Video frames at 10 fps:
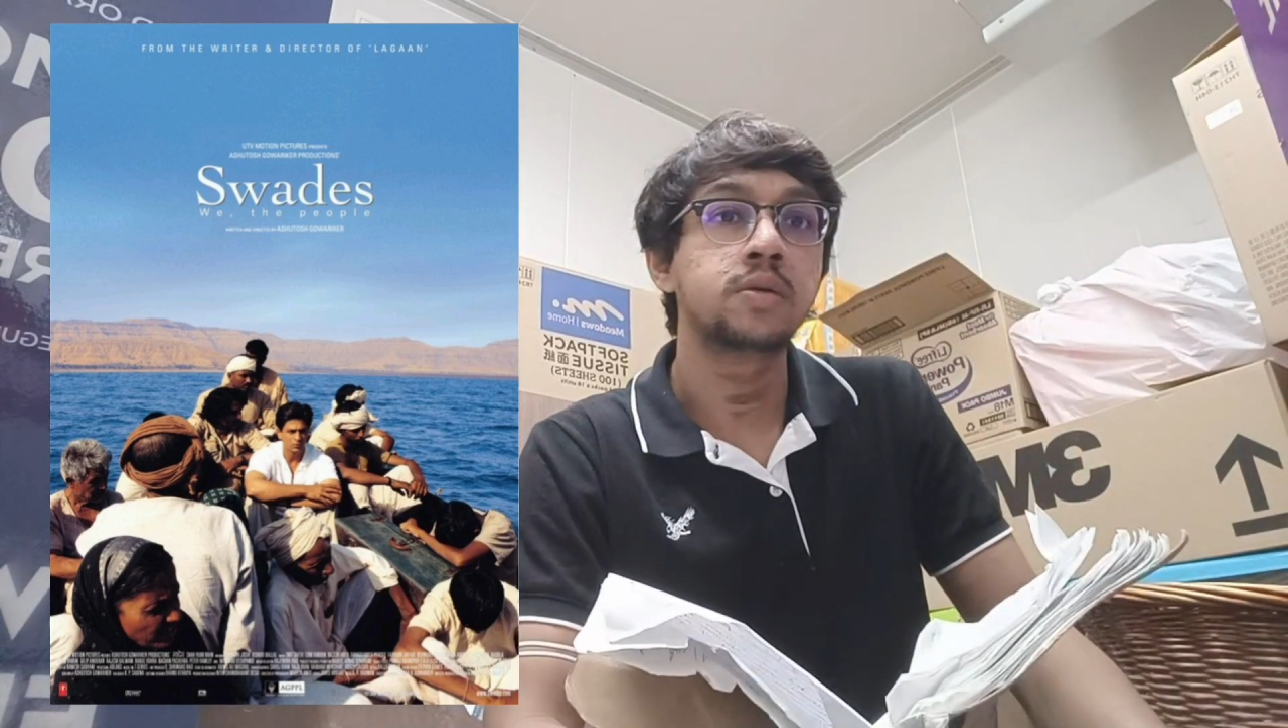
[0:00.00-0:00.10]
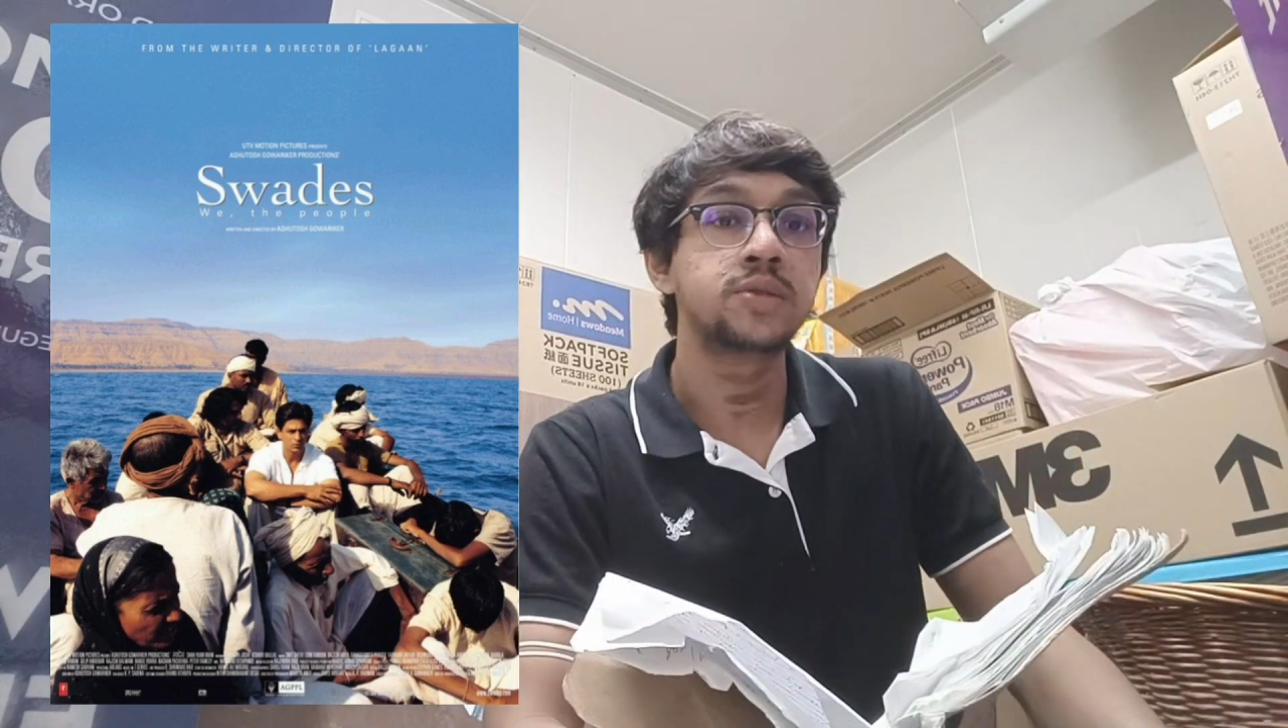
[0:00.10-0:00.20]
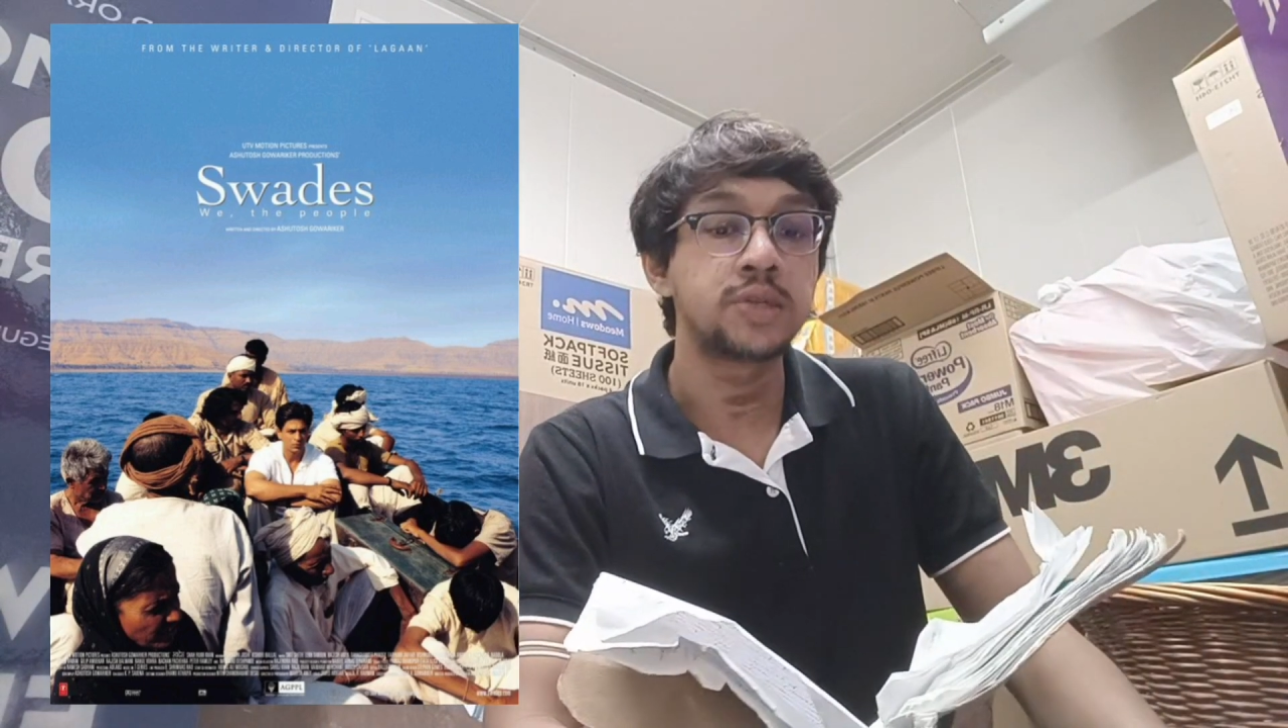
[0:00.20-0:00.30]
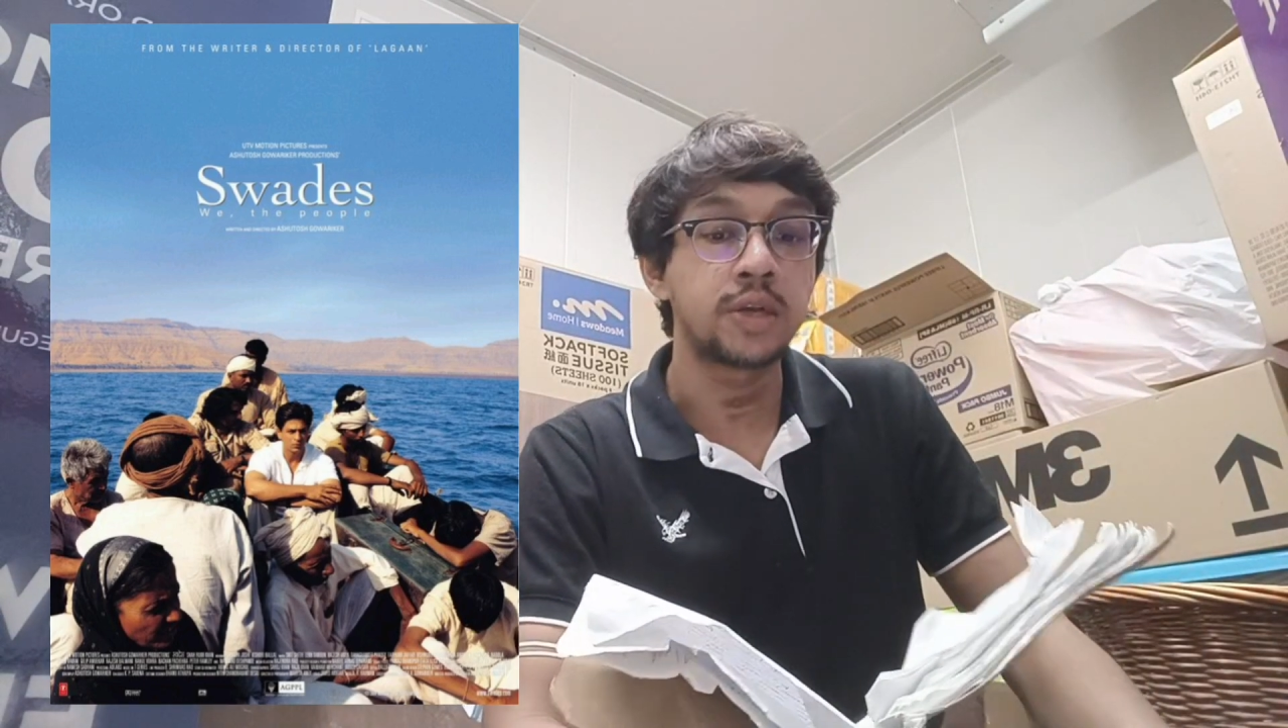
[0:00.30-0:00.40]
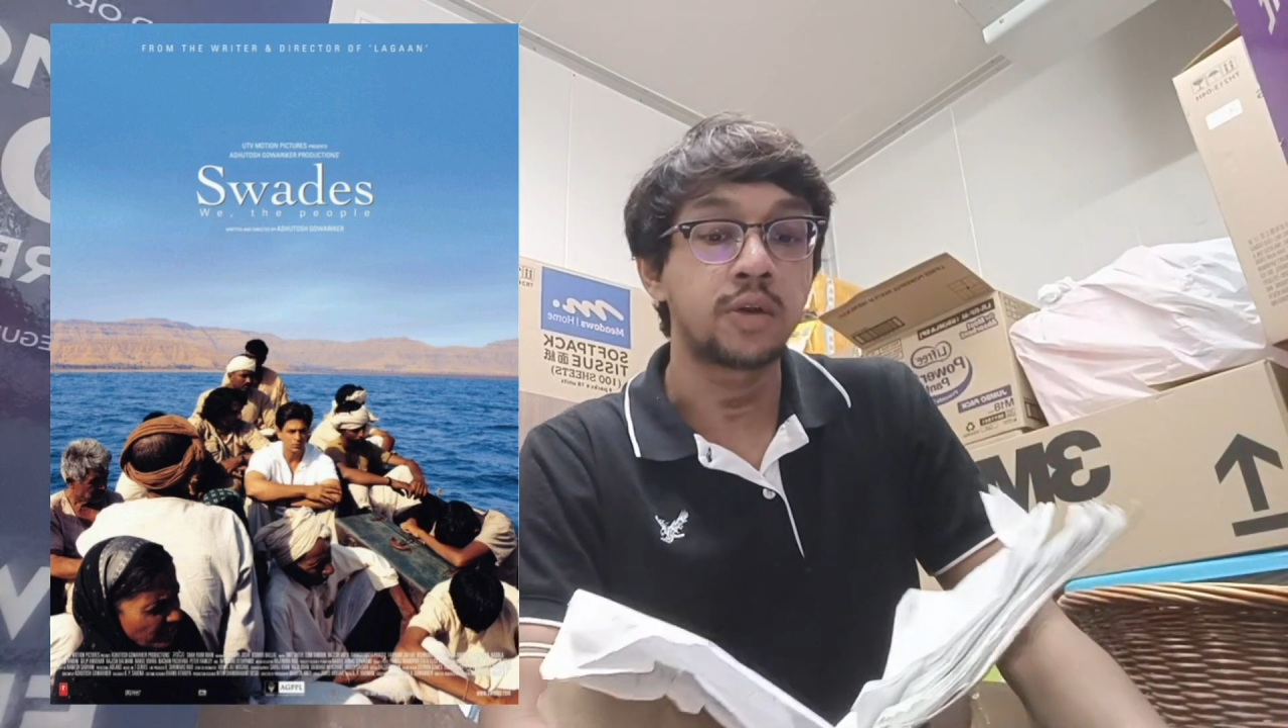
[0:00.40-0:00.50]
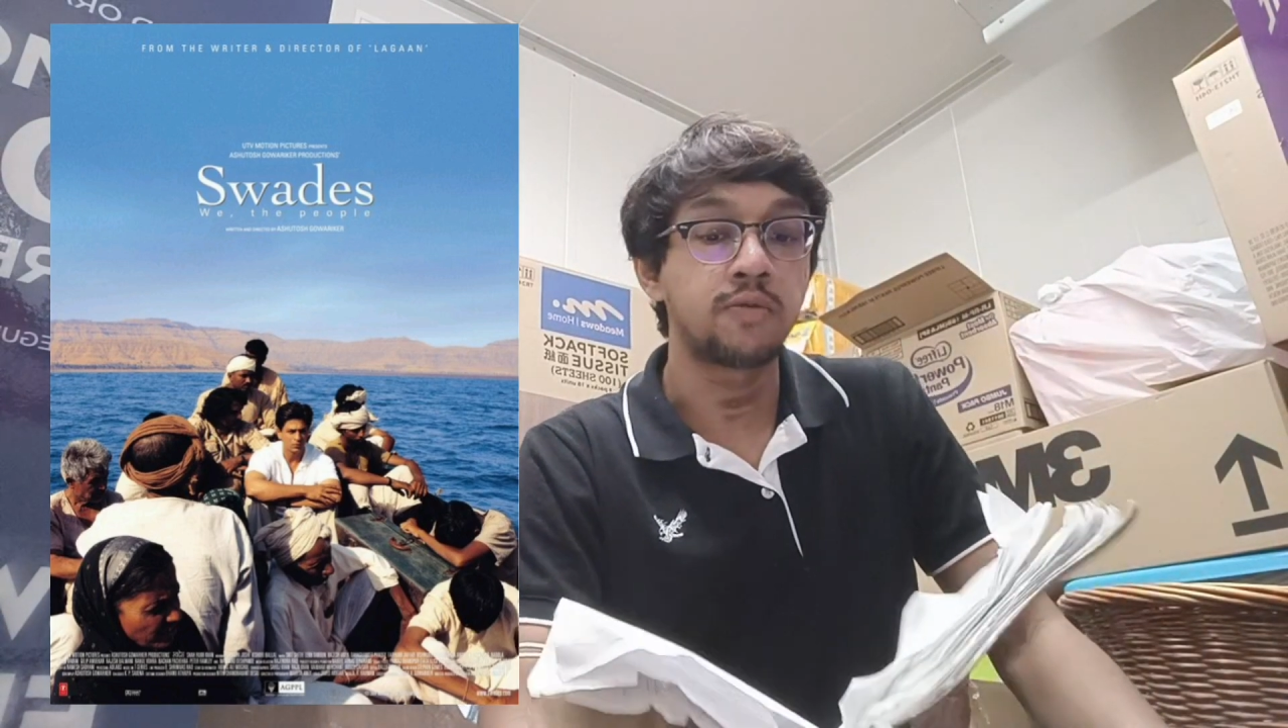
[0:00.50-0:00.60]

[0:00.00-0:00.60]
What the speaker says: scene